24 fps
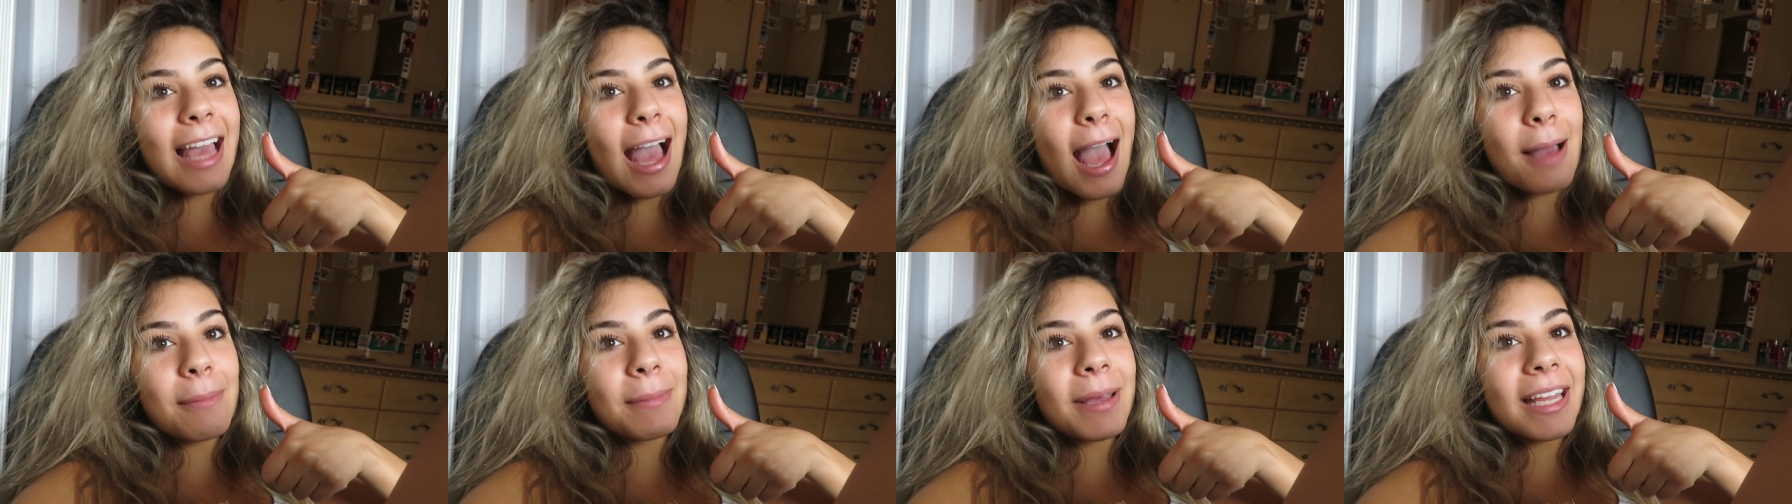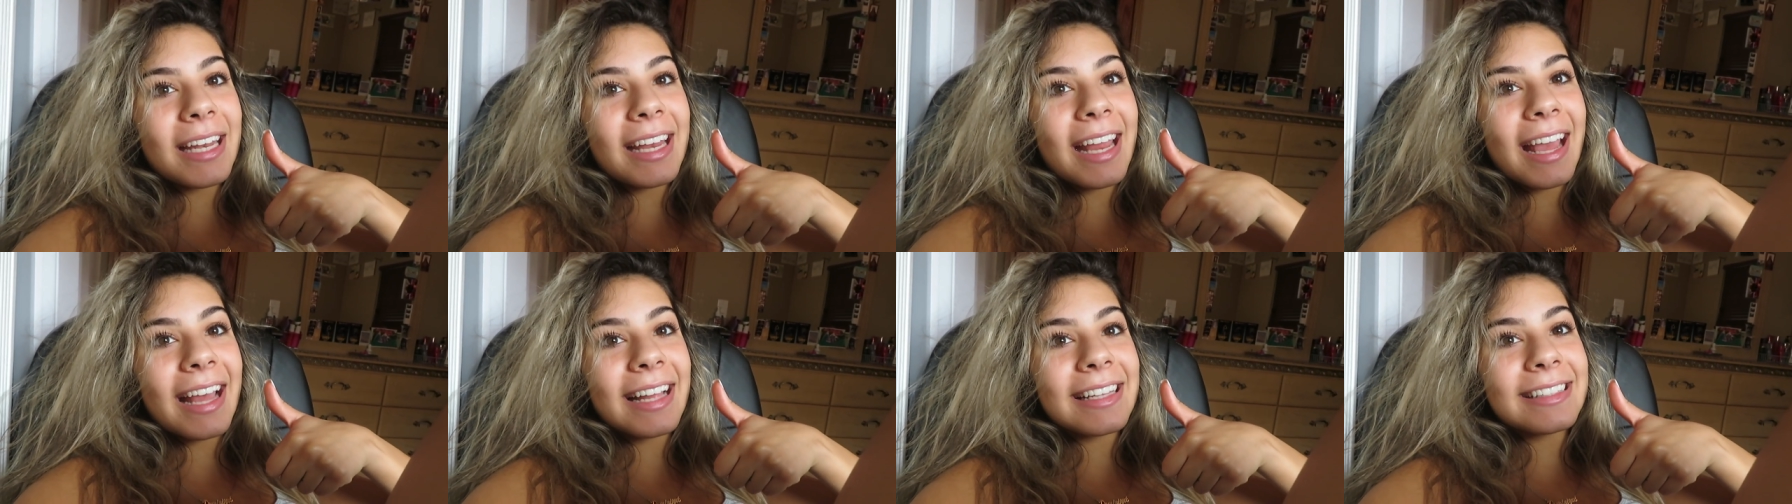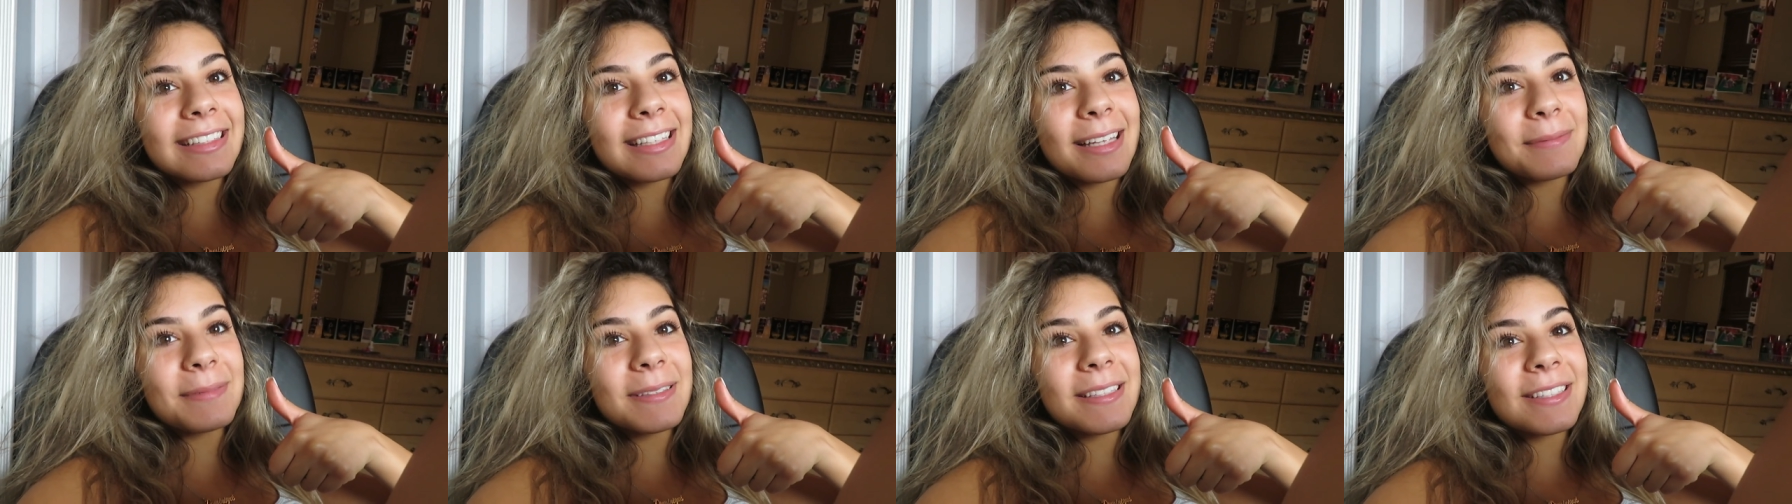comment, and
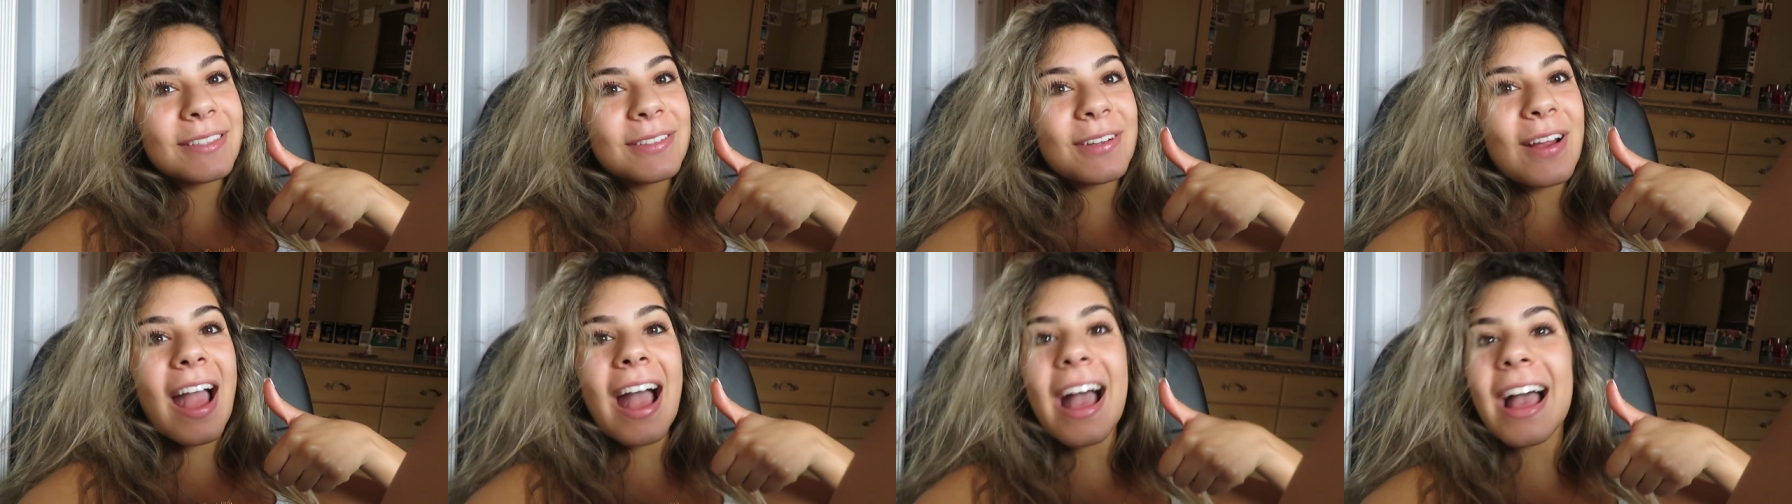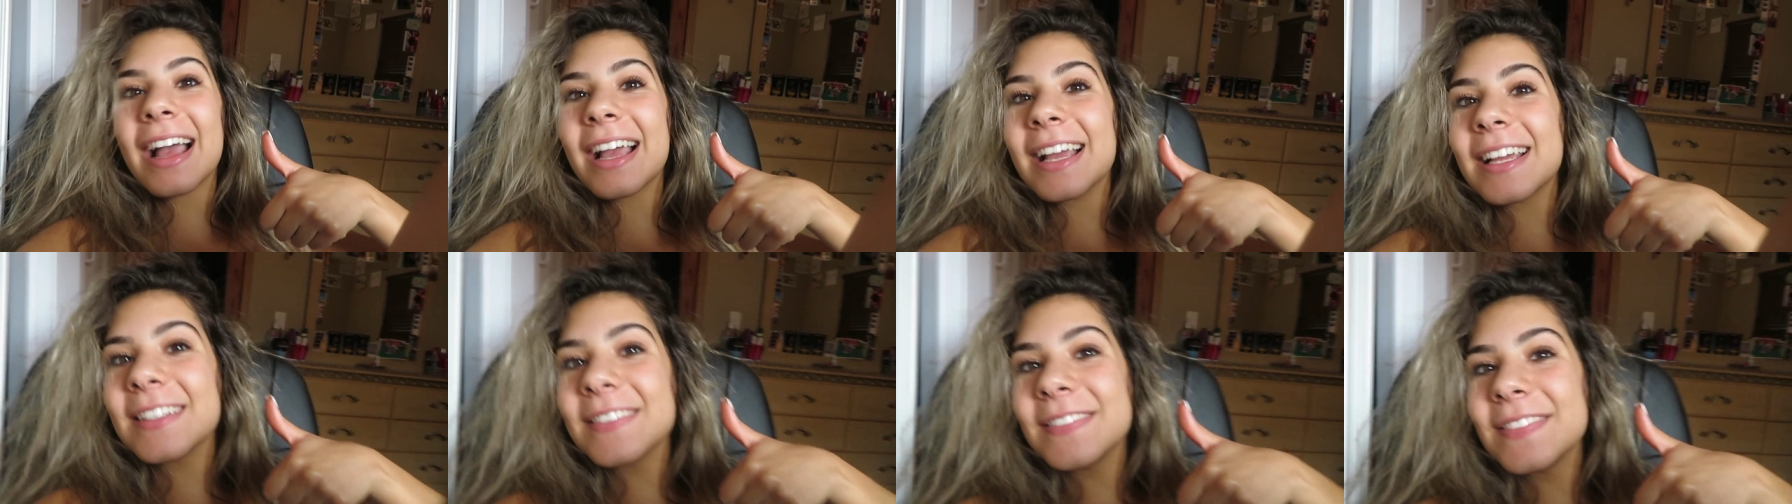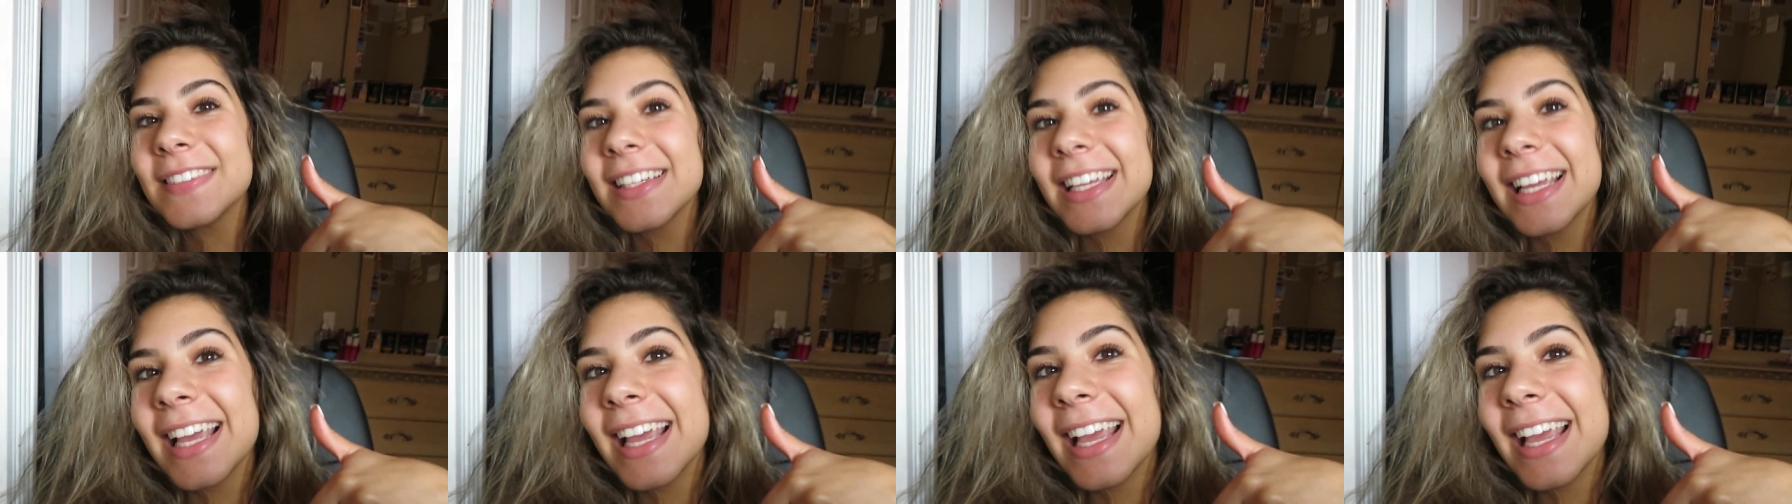subscribe.